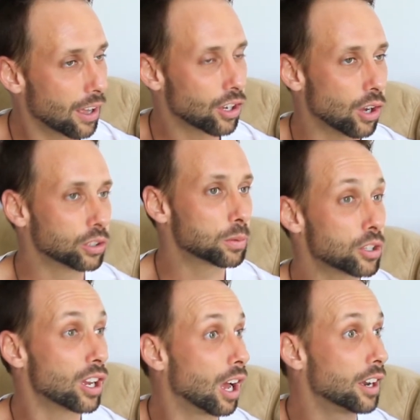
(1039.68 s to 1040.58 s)
cold
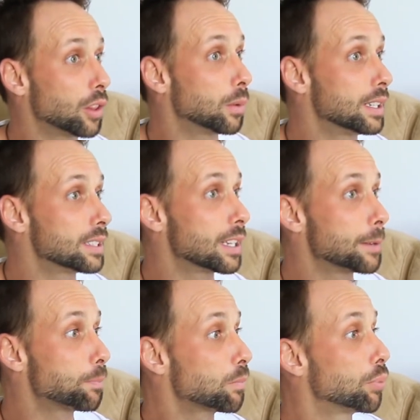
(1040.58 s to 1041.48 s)
exposure. Another one is
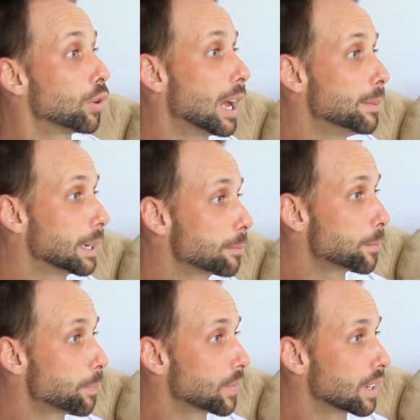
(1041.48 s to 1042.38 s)
priming.
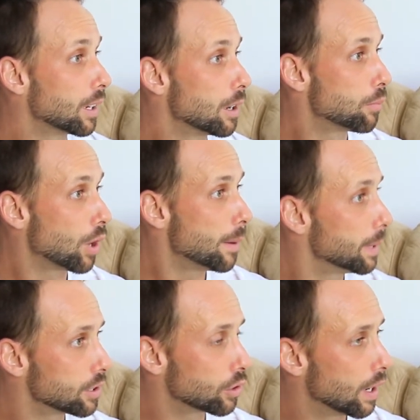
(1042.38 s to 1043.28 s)

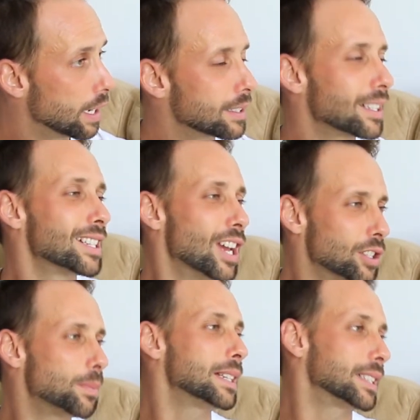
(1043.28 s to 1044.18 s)
Priming is a great exercise.
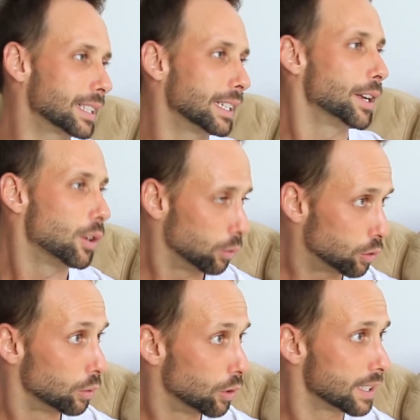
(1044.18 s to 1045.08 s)
So basically, we'll
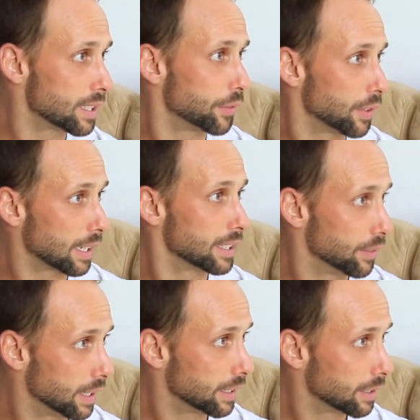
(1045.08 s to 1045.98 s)
do all these different
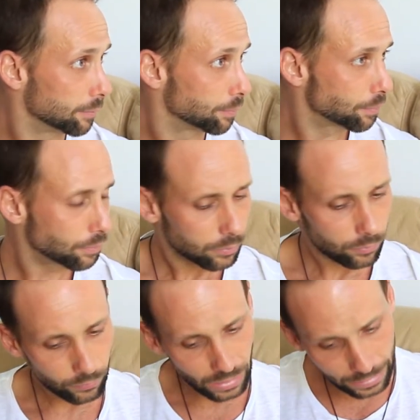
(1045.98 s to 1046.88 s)
activities.
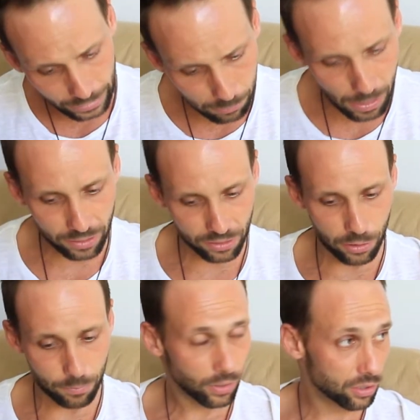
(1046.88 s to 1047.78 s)
In amongst
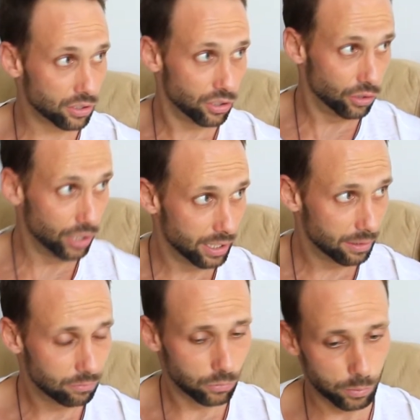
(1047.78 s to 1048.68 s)
them, because it's New Year,
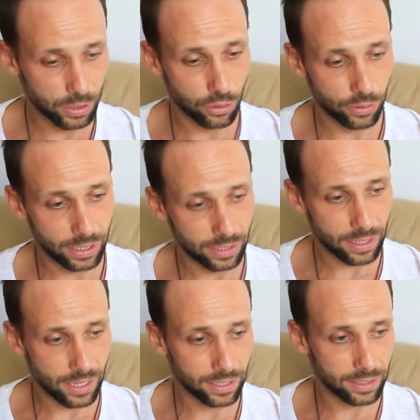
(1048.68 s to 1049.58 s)
we'll be doing
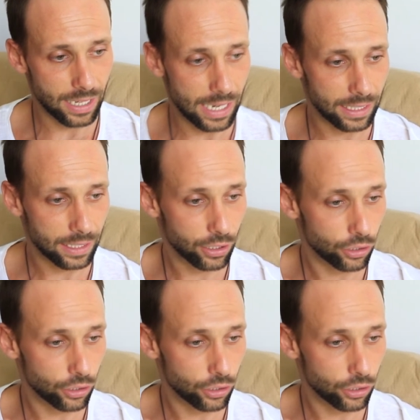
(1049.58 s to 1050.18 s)
things like